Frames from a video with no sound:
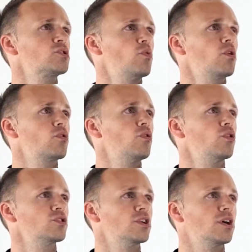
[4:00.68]

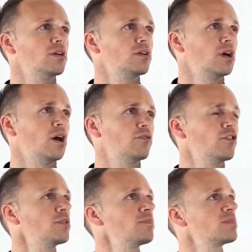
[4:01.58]
1/4 out
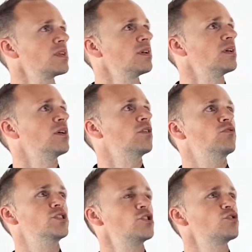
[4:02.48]
front.
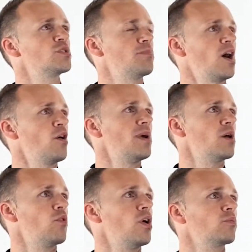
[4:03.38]
Reduce the power by
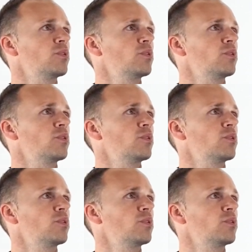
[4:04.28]
1,